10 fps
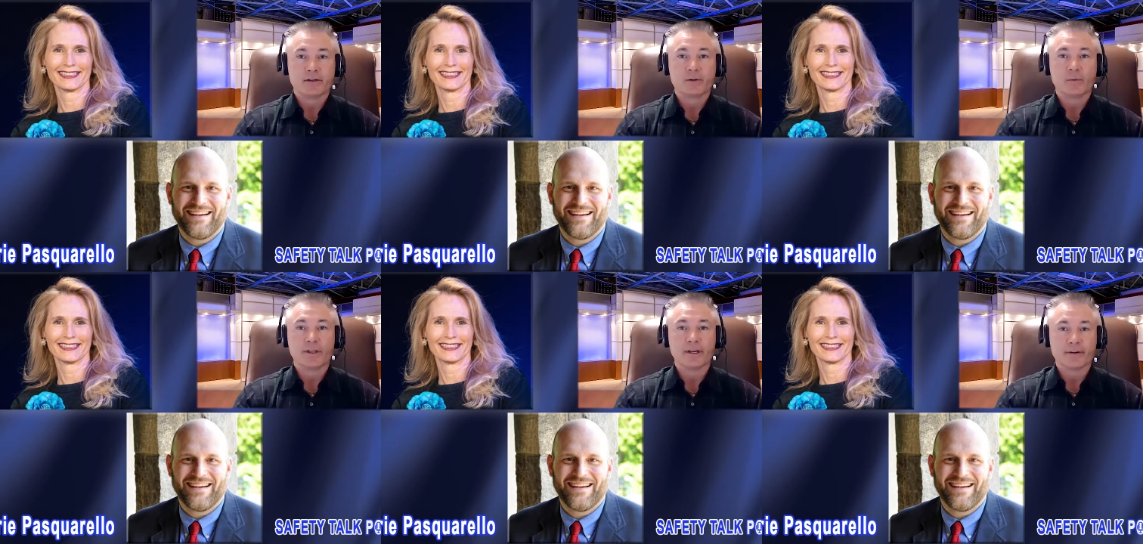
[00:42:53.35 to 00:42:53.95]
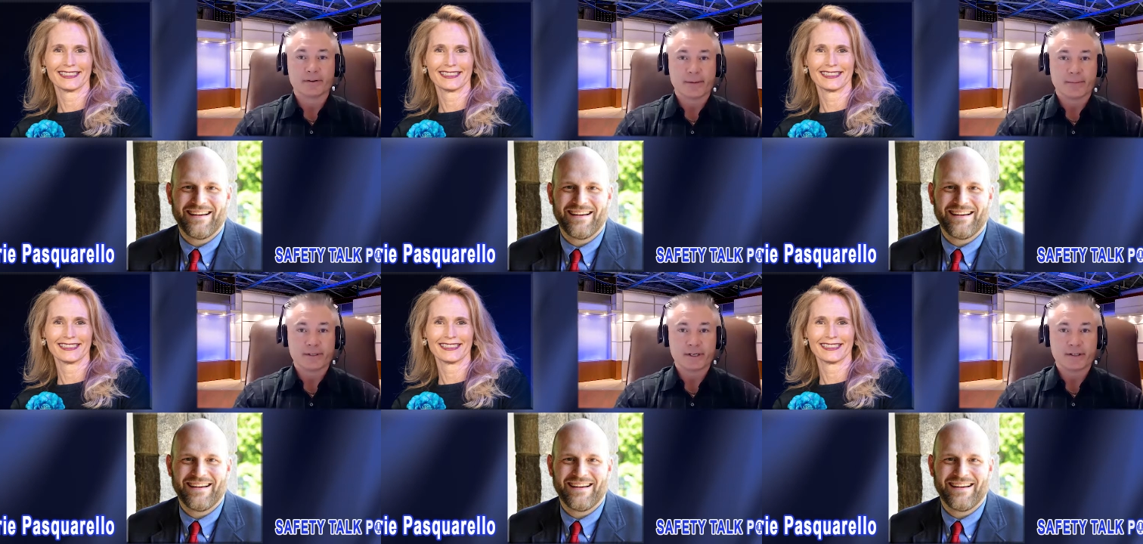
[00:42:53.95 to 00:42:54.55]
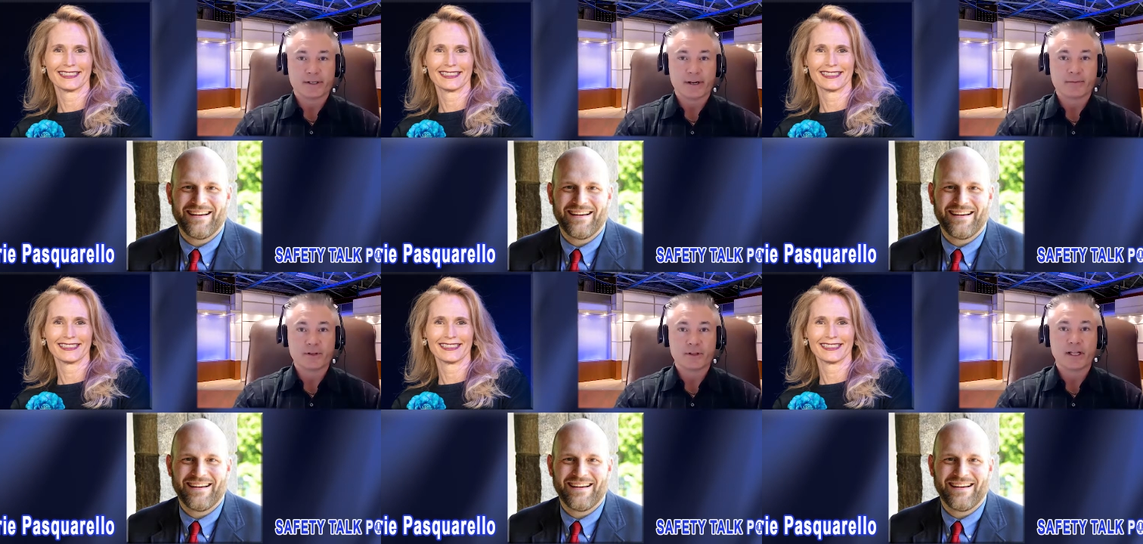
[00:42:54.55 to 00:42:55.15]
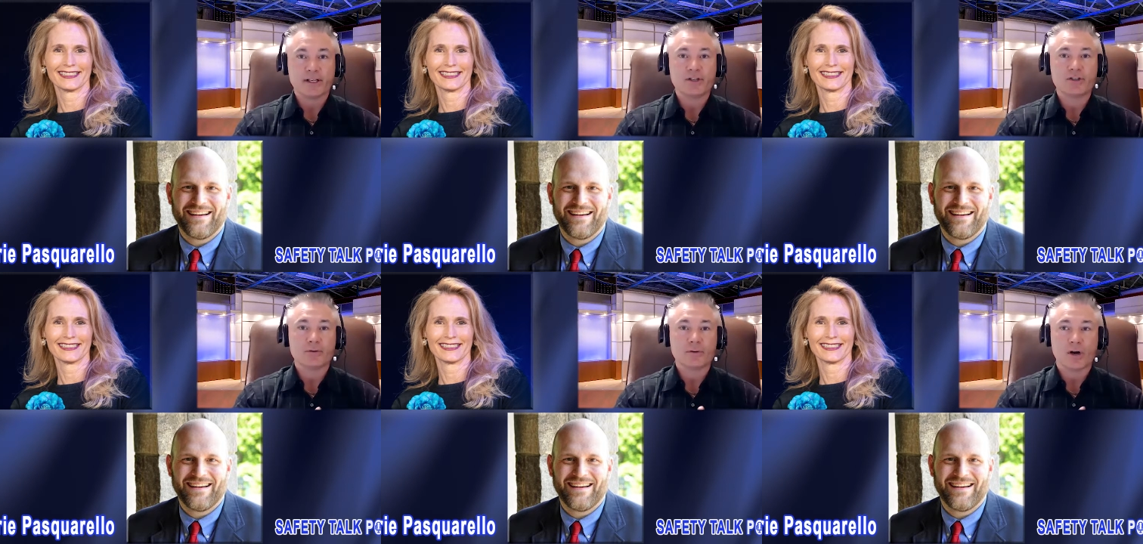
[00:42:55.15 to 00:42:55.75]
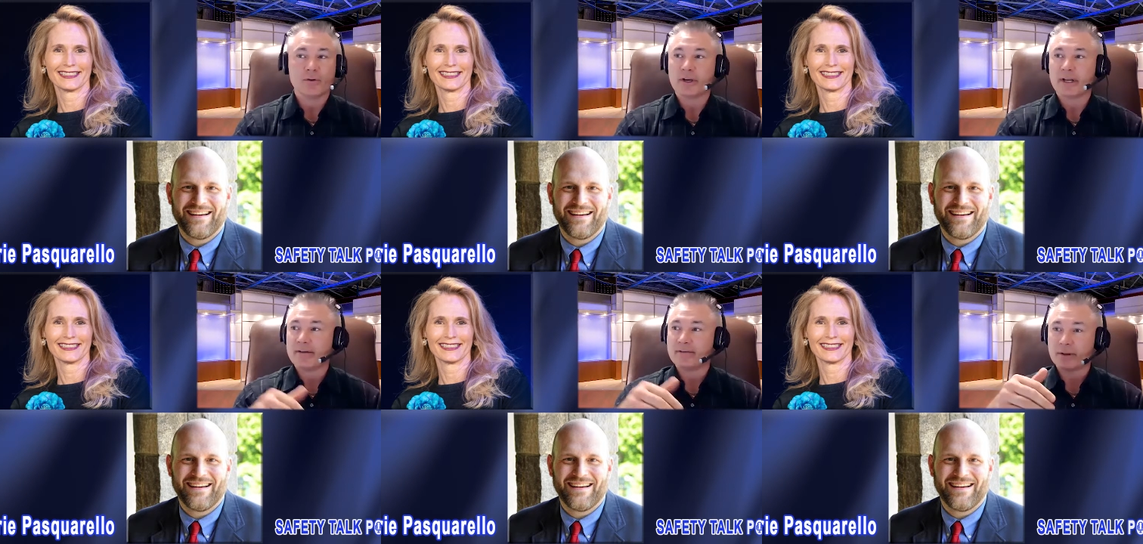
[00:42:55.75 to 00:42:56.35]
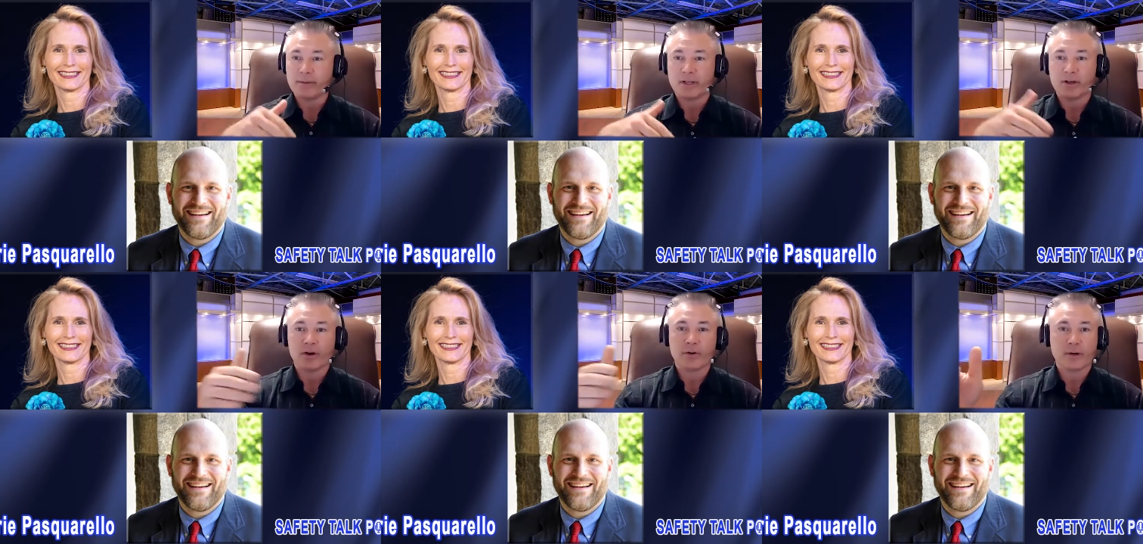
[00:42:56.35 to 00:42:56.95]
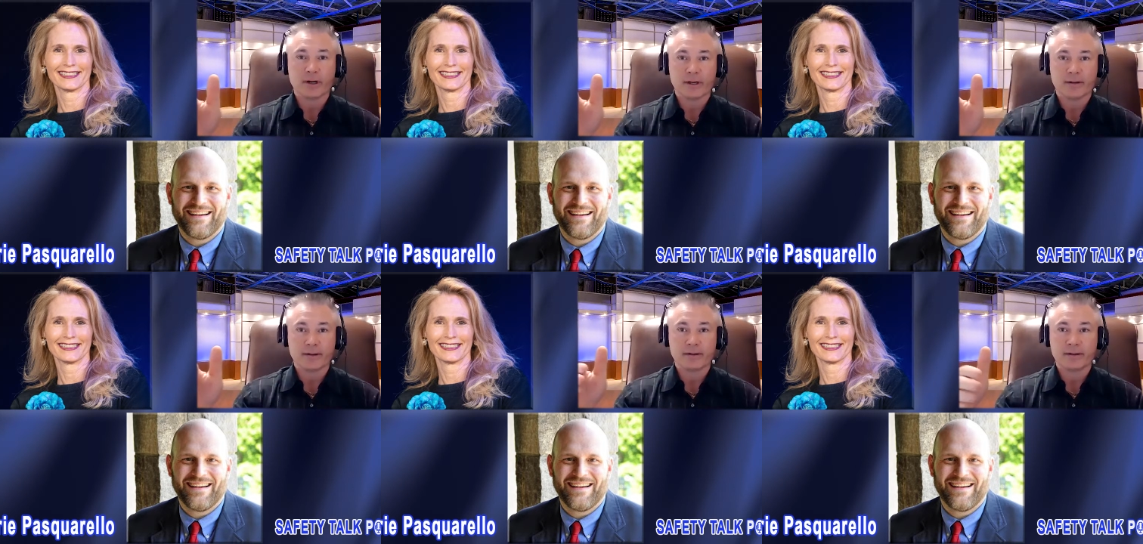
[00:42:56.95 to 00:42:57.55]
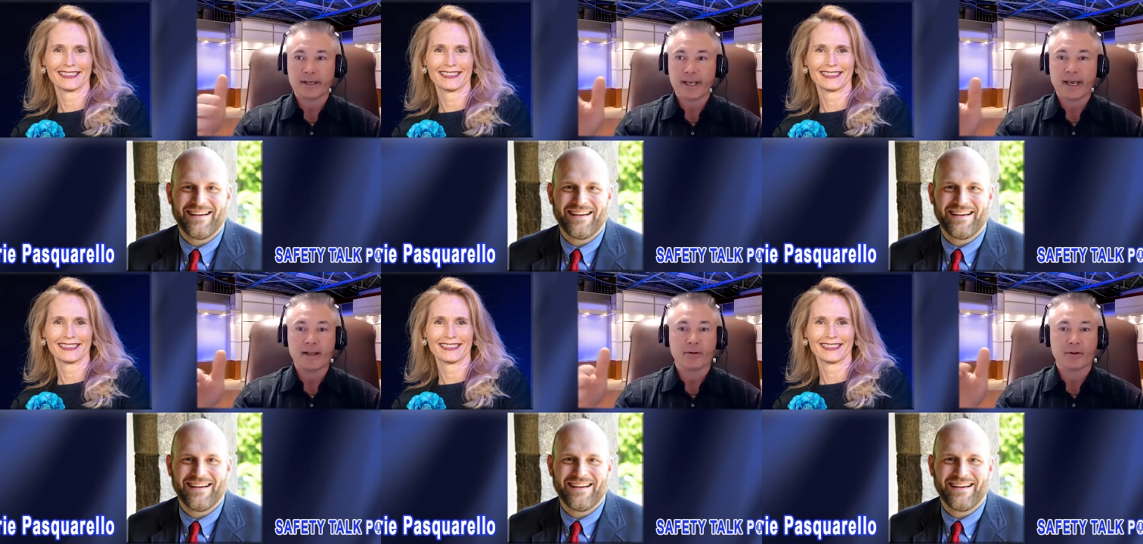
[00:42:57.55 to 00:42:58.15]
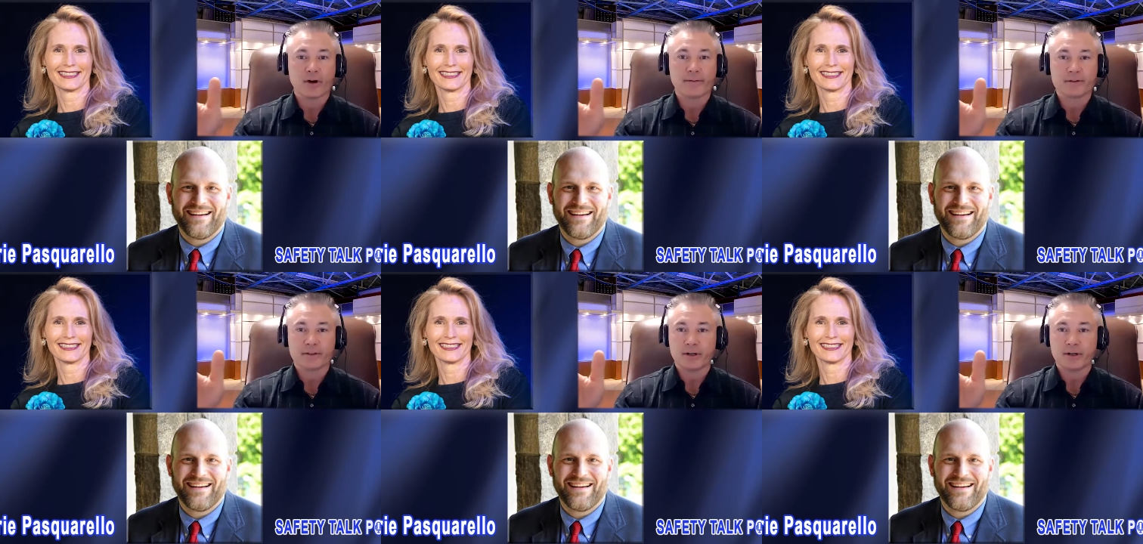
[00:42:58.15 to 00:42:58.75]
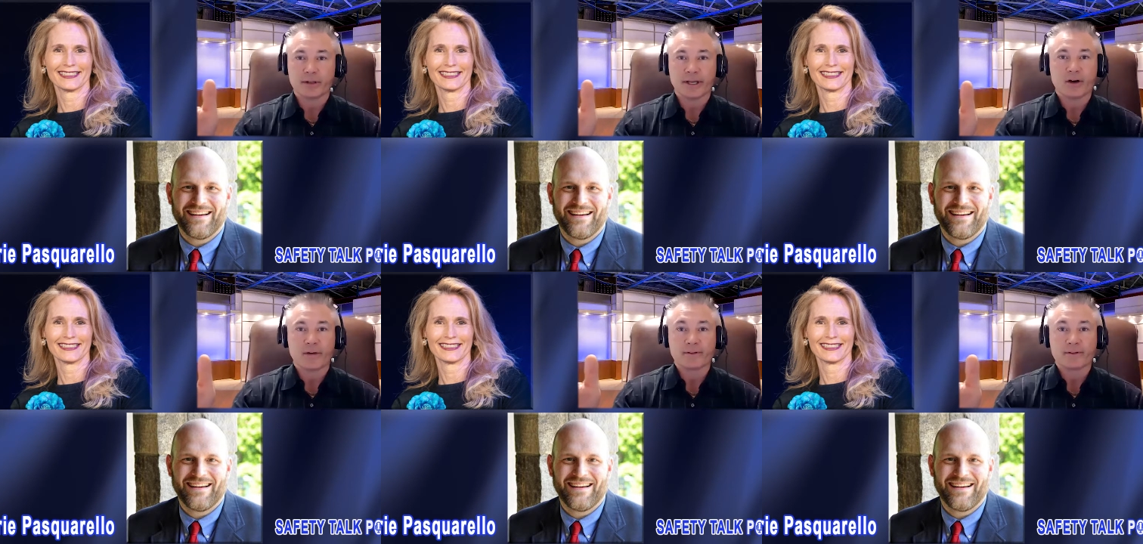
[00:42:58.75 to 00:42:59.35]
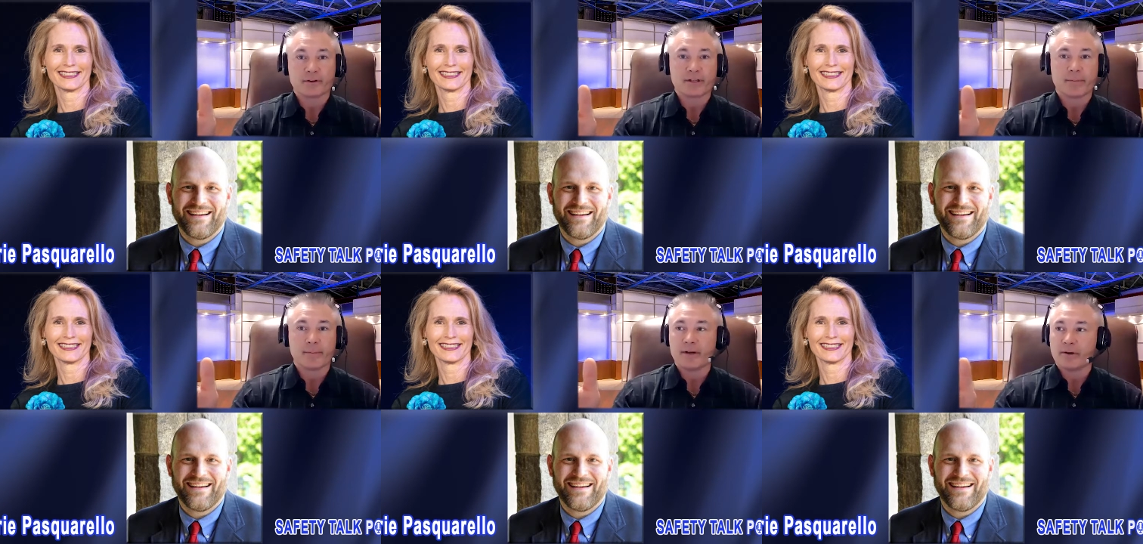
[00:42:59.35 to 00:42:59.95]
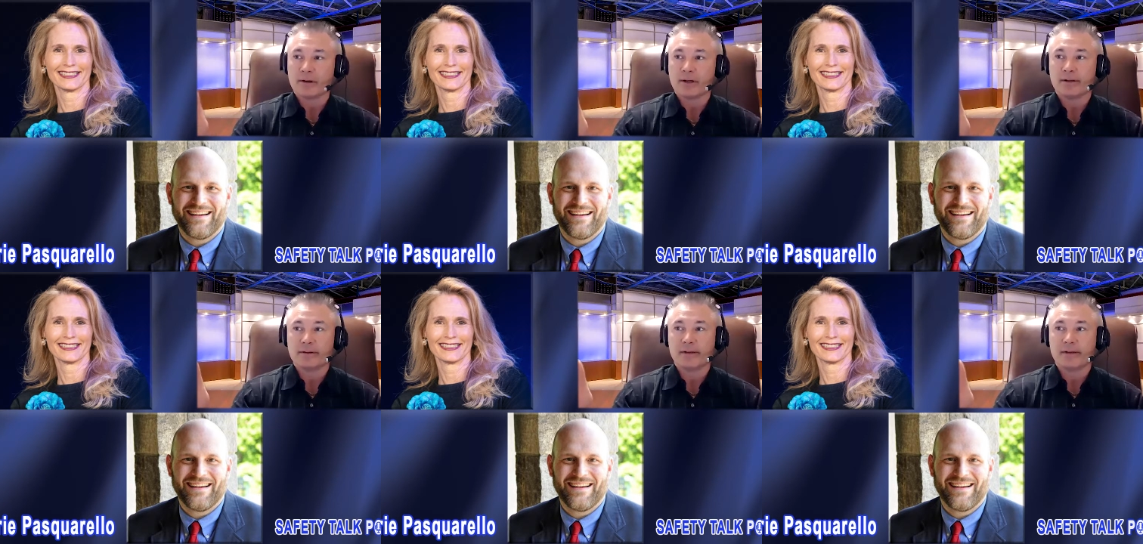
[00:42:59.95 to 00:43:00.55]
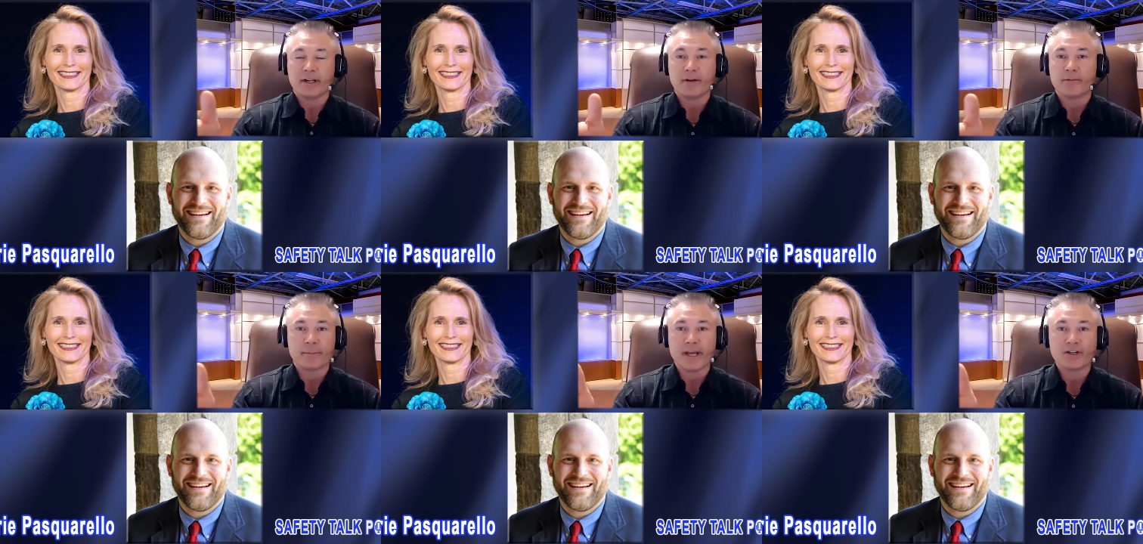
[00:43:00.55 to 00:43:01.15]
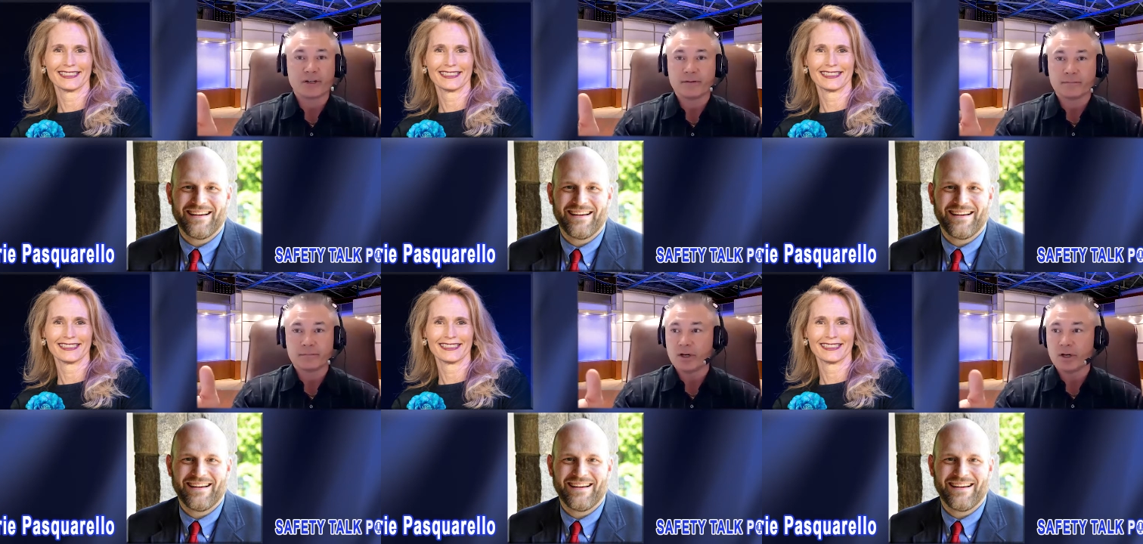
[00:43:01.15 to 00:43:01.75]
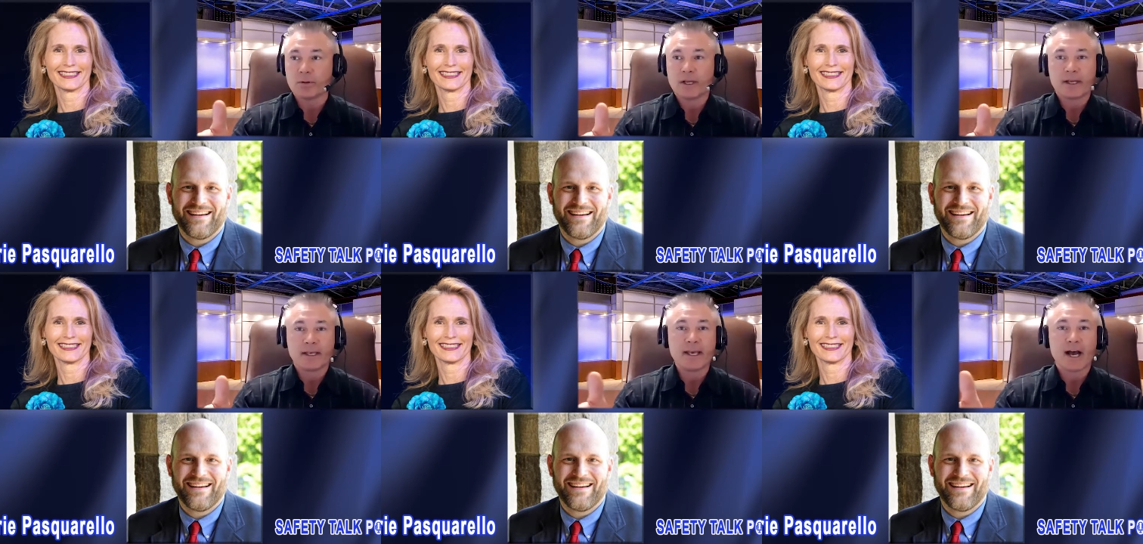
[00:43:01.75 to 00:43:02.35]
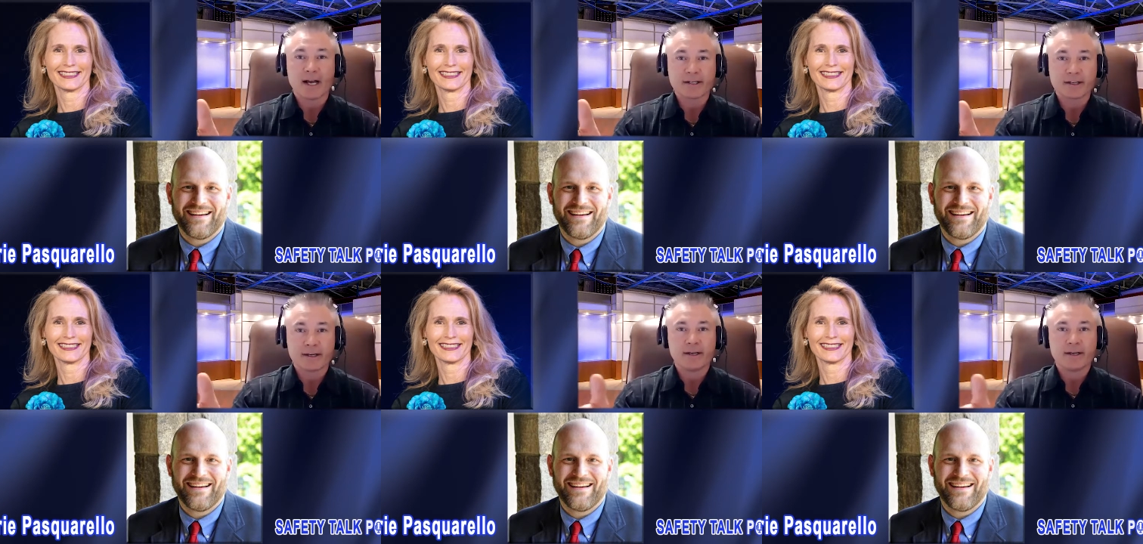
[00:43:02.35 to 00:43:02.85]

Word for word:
Speaker 1: to where the nearest embassy is to them, so that at least you know you can have somebody can go to a, a, a gate or an office, you know, like an officer or somebody, or a, even an information, you know, kiosk,